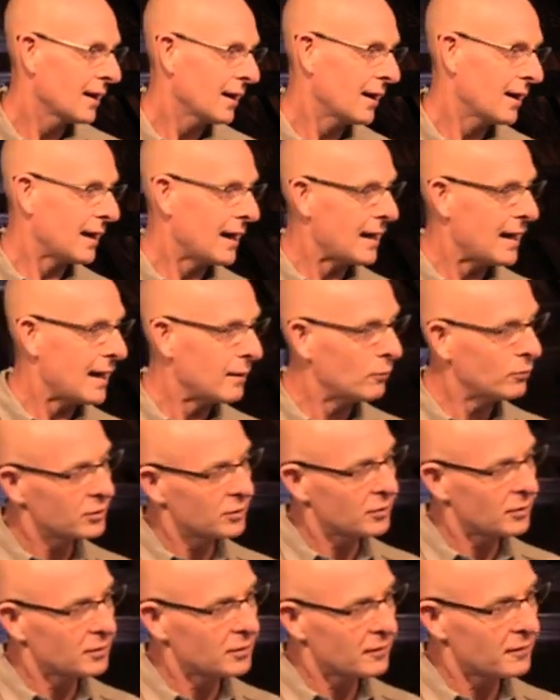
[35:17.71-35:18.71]
and I, I
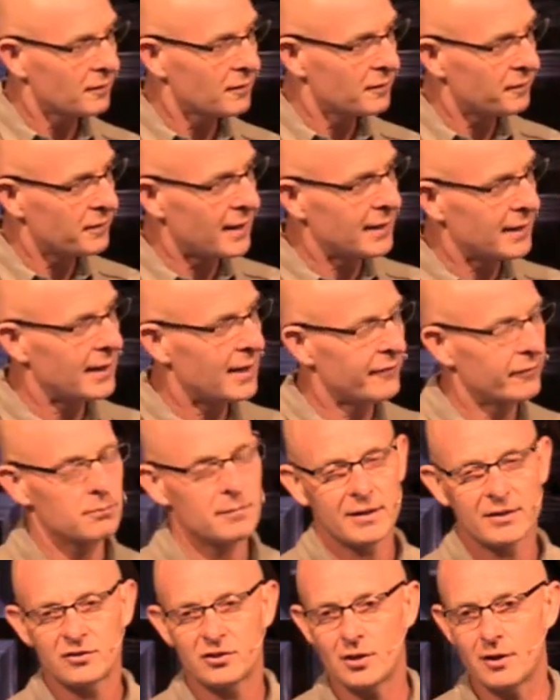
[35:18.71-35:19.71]
wanted to find out for
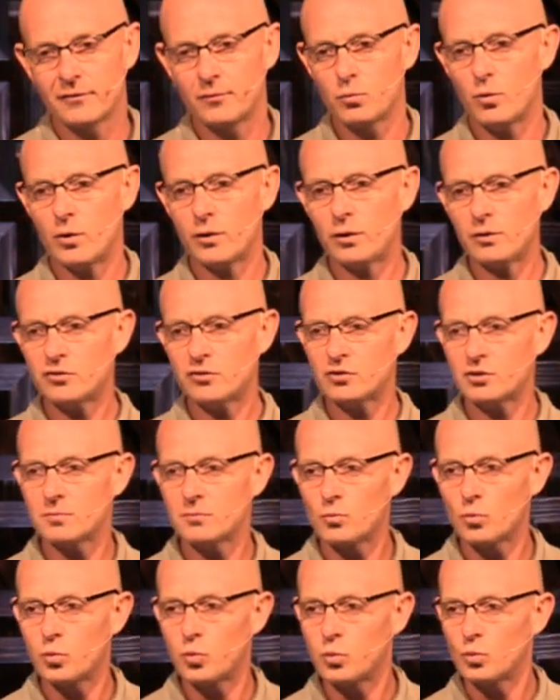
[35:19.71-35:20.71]
myself what are
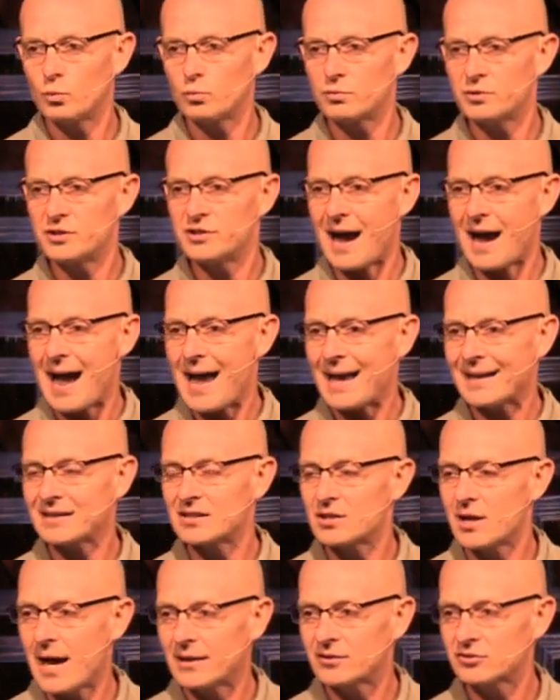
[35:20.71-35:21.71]
some
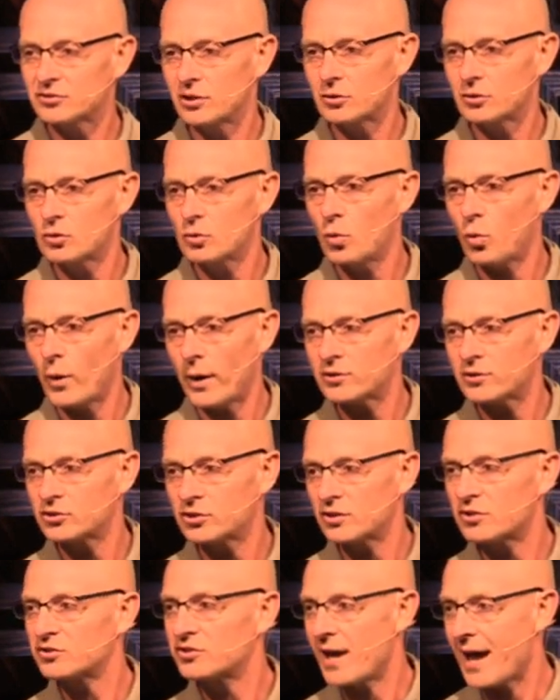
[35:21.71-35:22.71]
diagnostic
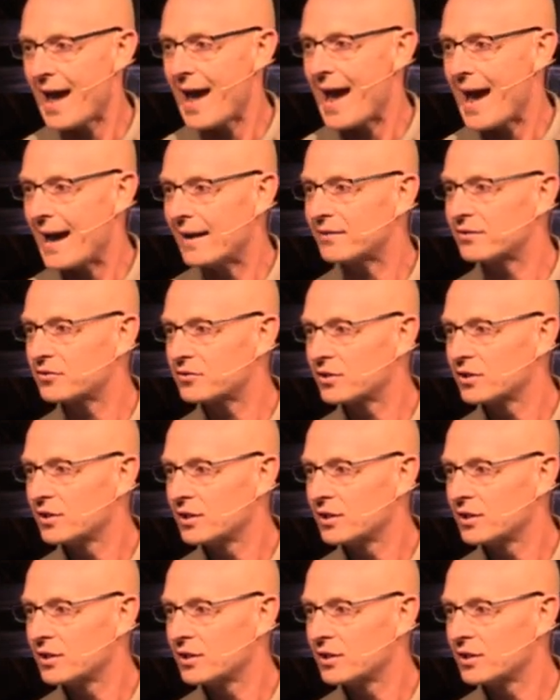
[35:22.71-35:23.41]
questions to ask